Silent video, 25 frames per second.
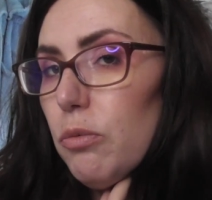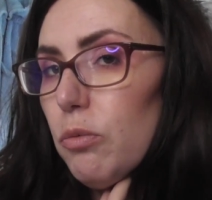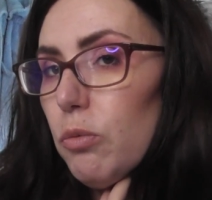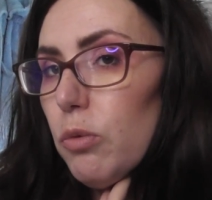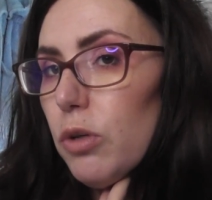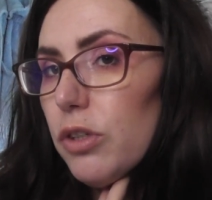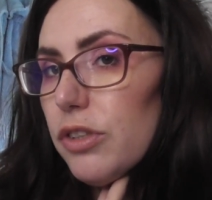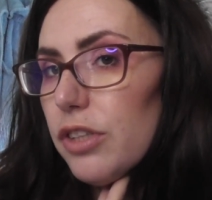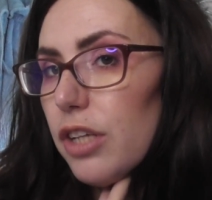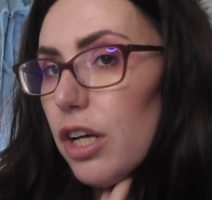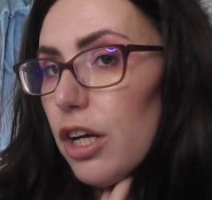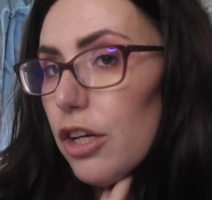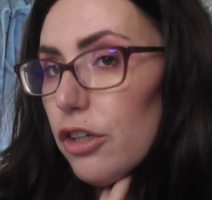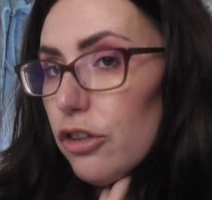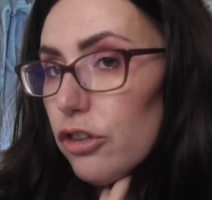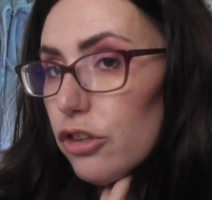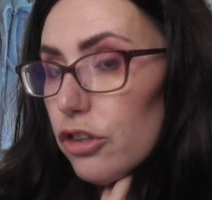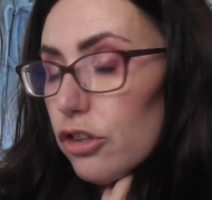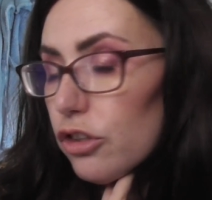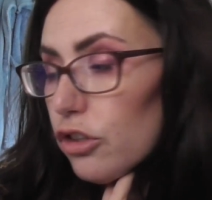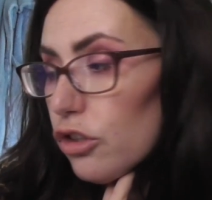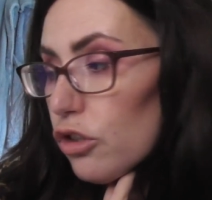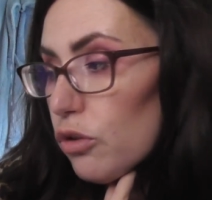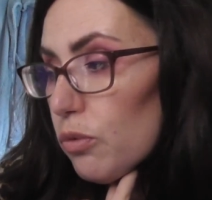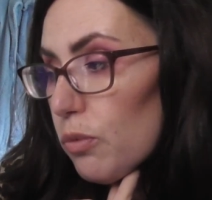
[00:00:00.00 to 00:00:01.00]
was
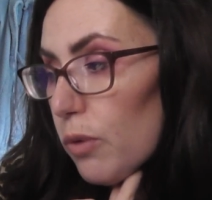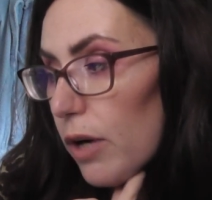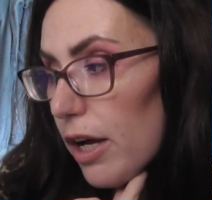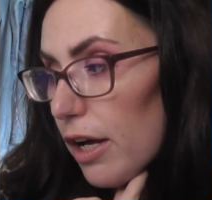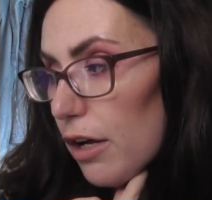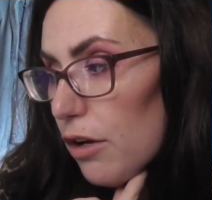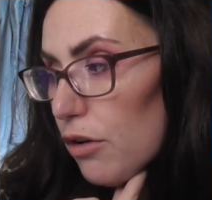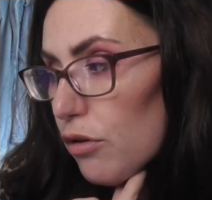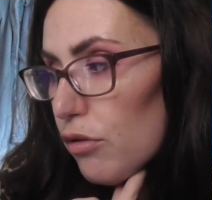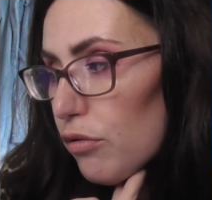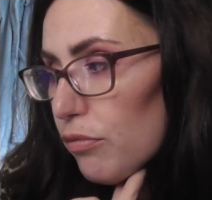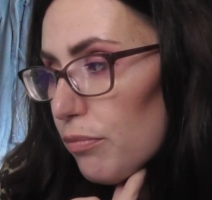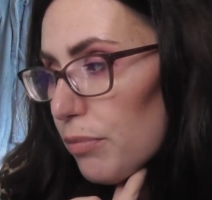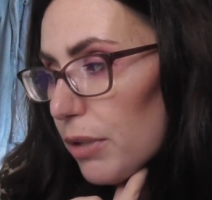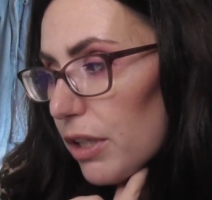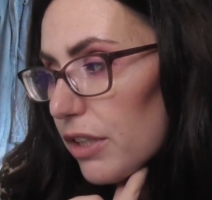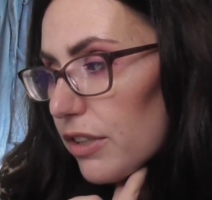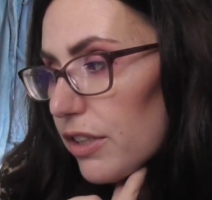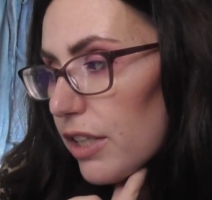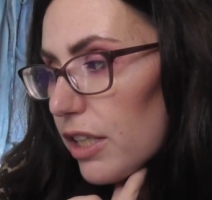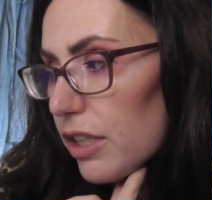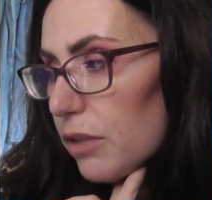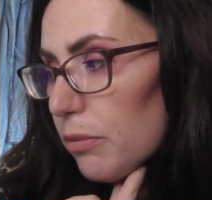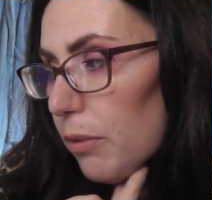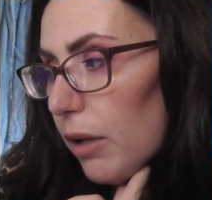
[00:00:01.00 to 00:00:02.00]
112 because
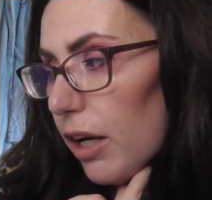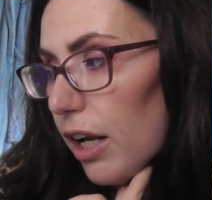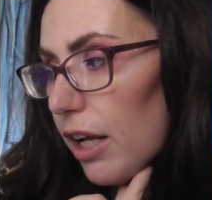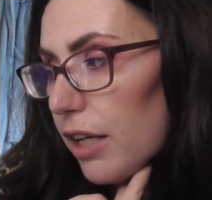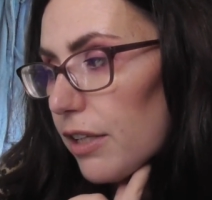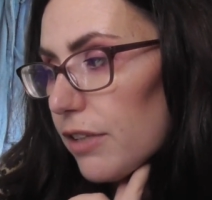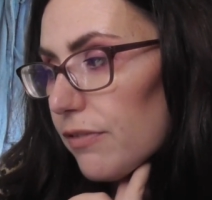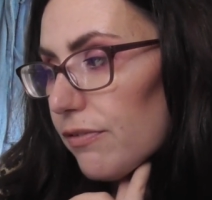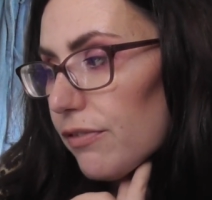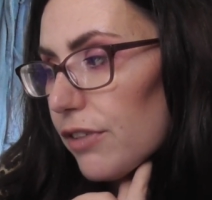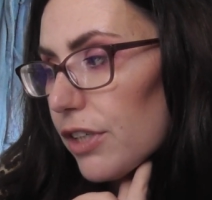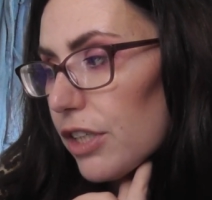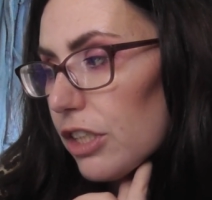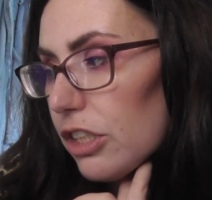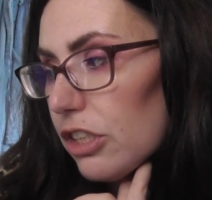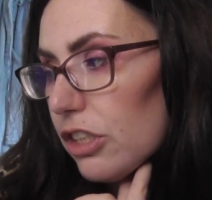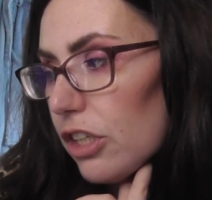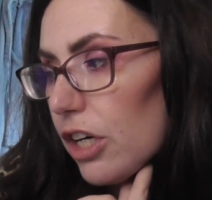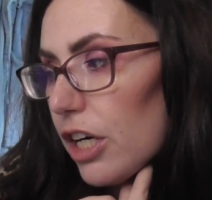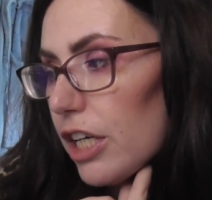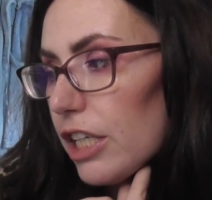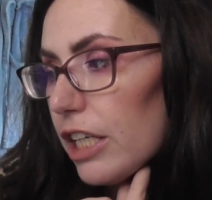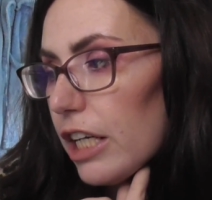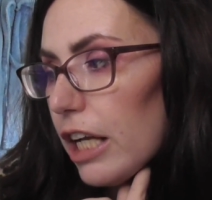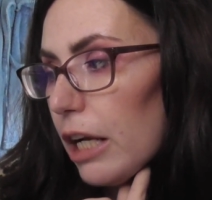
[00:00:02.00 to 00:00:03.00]
that's when I first
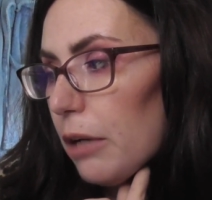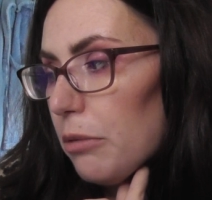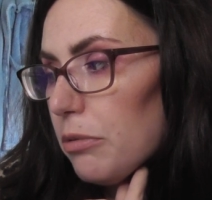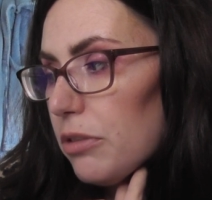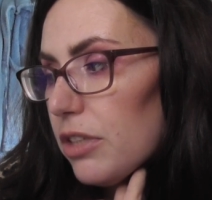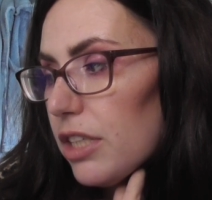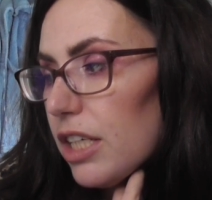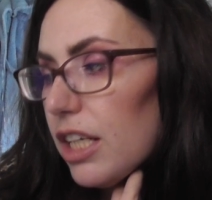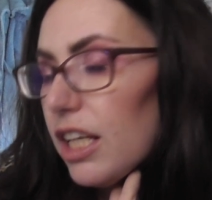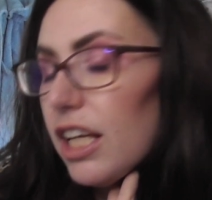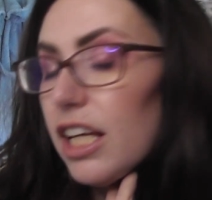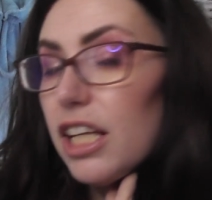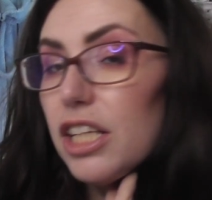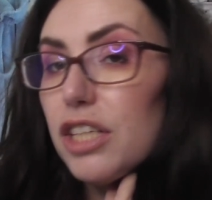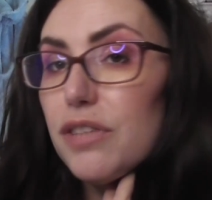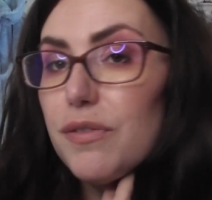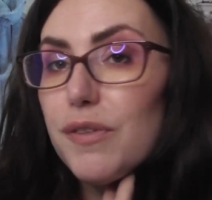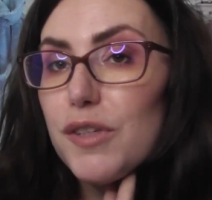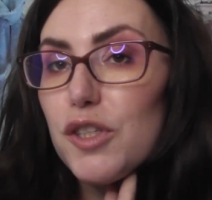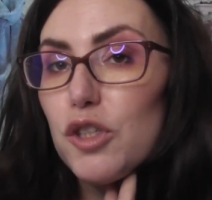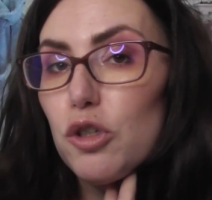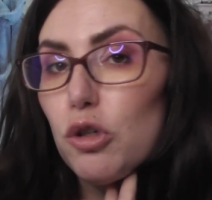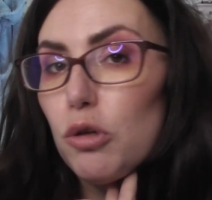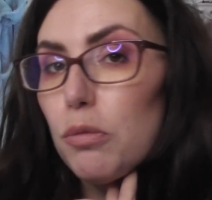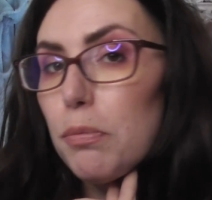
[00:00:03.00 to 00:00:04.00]
started counting
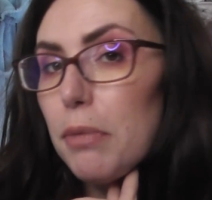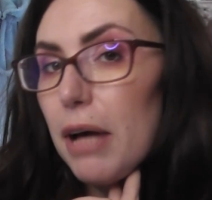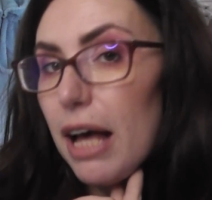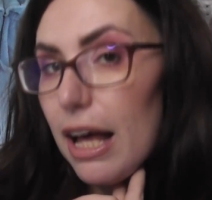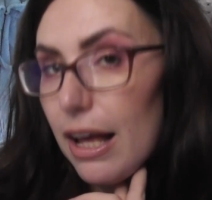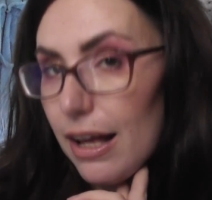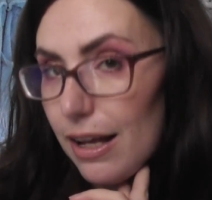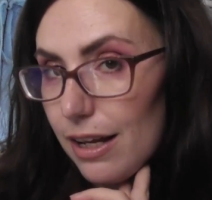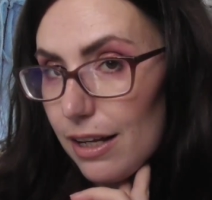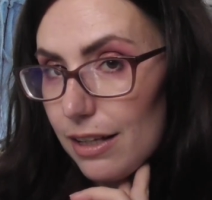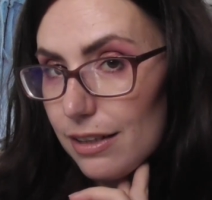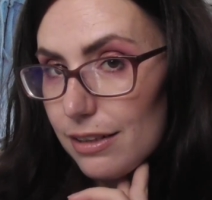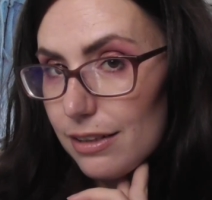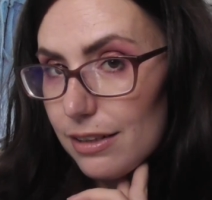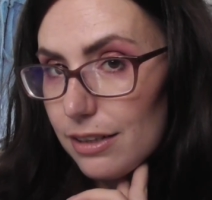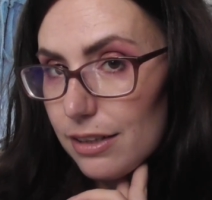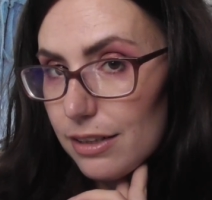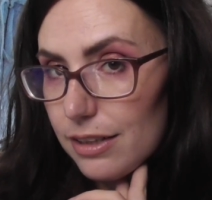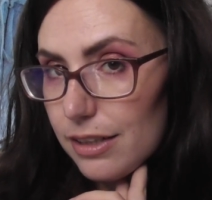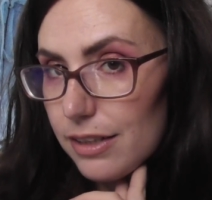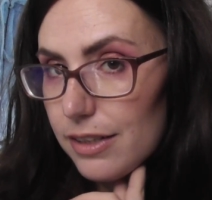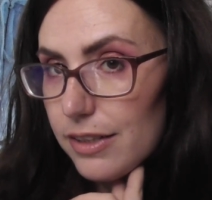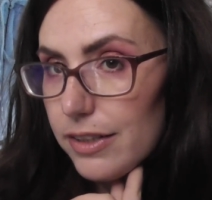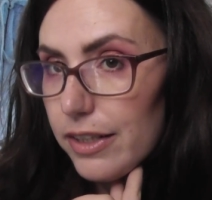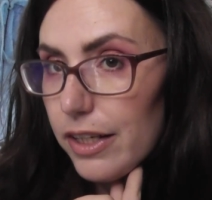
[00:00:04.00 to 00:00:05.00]
individual pans
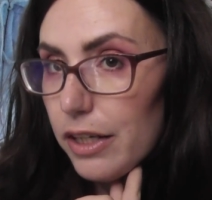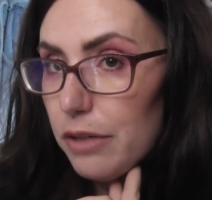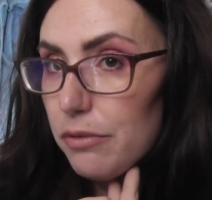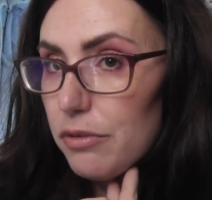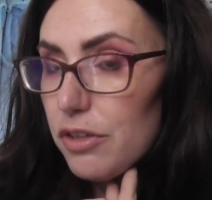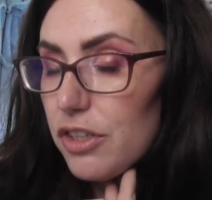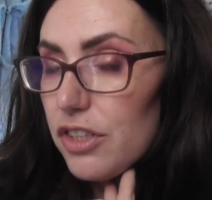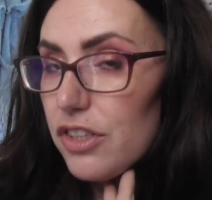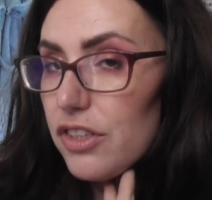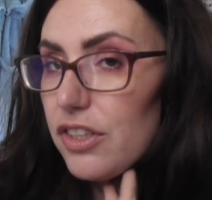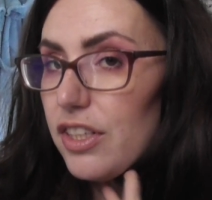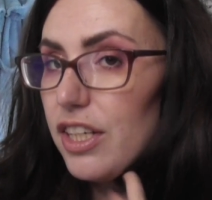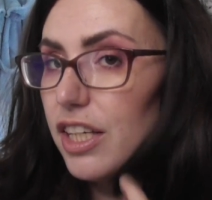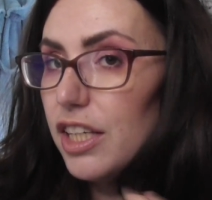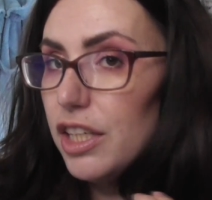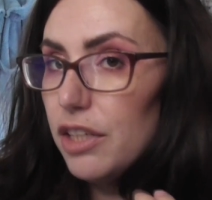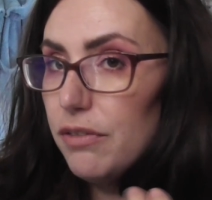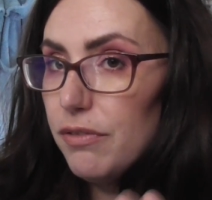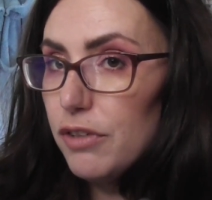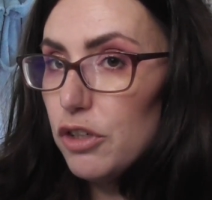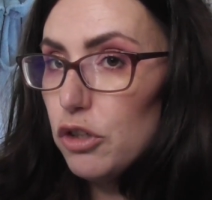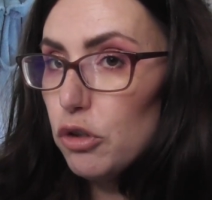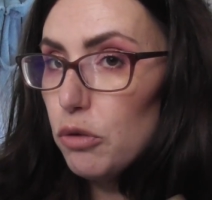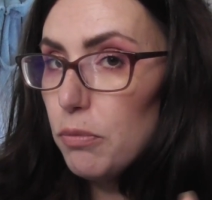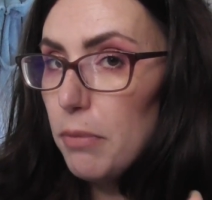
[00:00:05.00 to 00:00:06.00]
instead of just
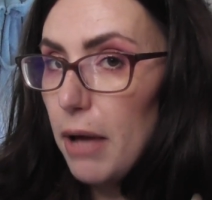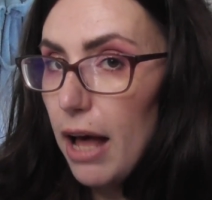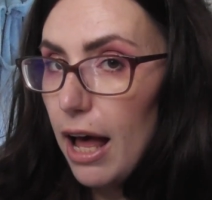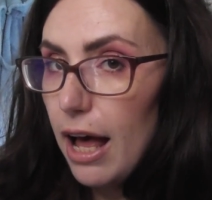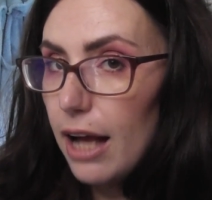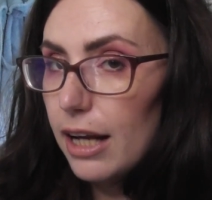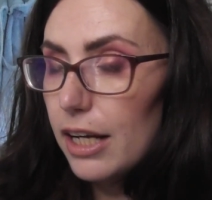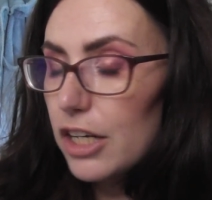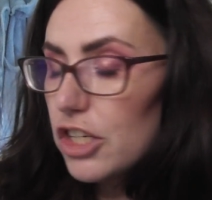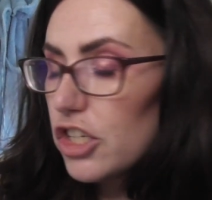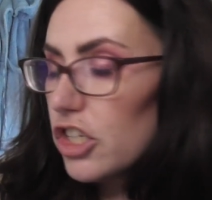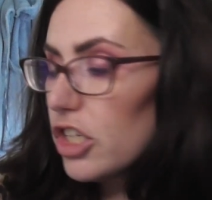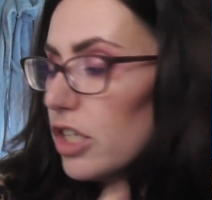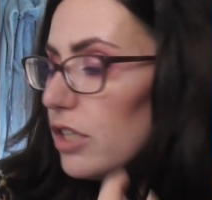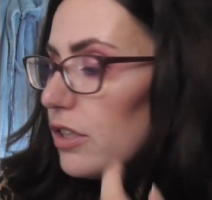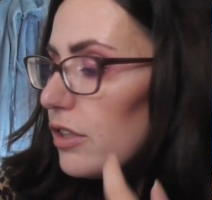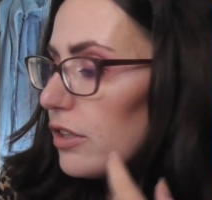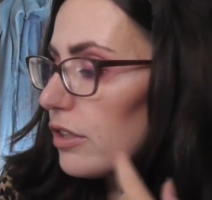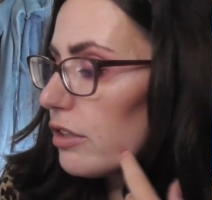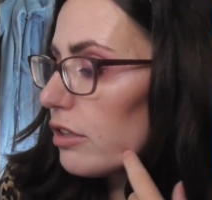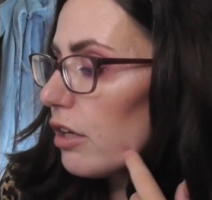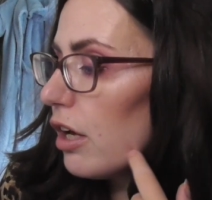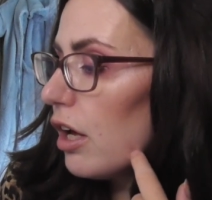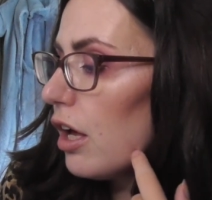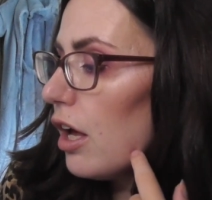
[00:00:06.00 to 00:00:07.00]
individual
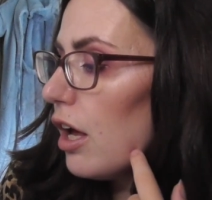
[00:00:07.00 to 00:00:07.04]
packages.